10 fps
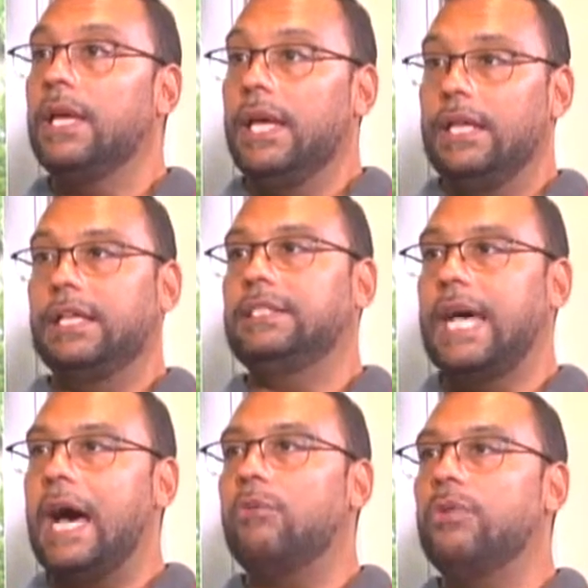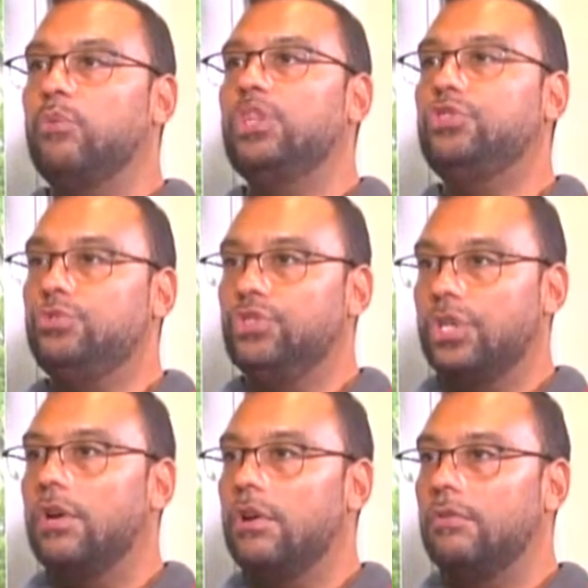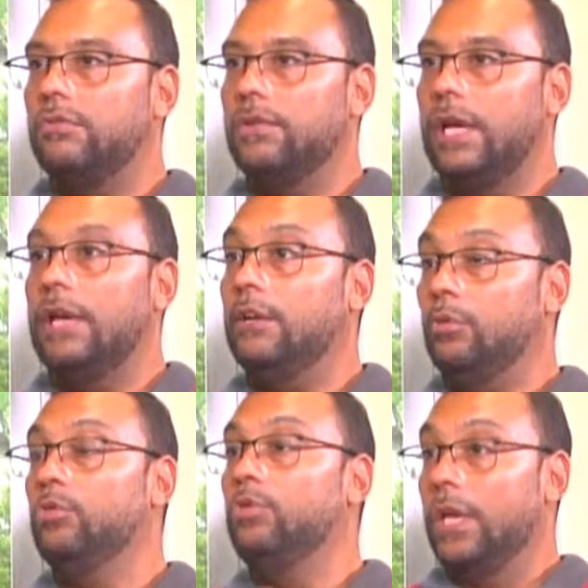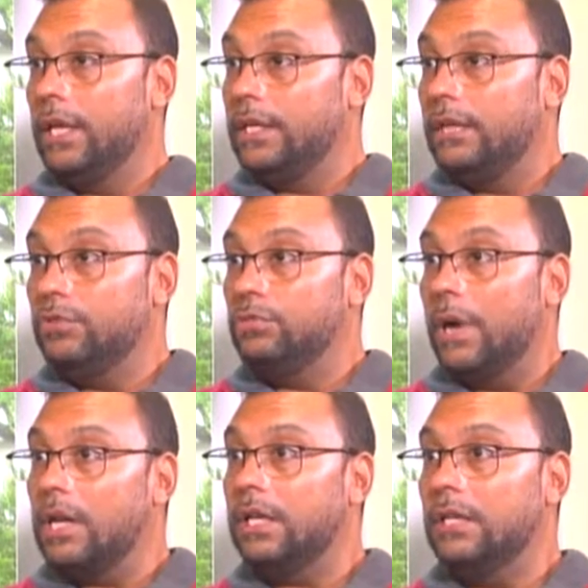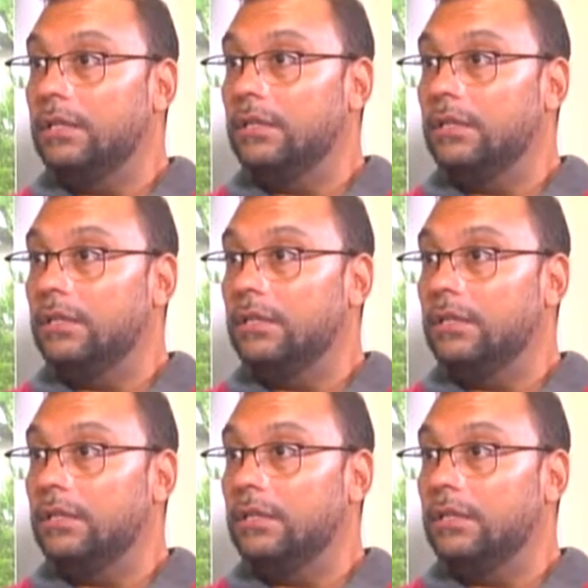in the town in which you serve and who gives you money.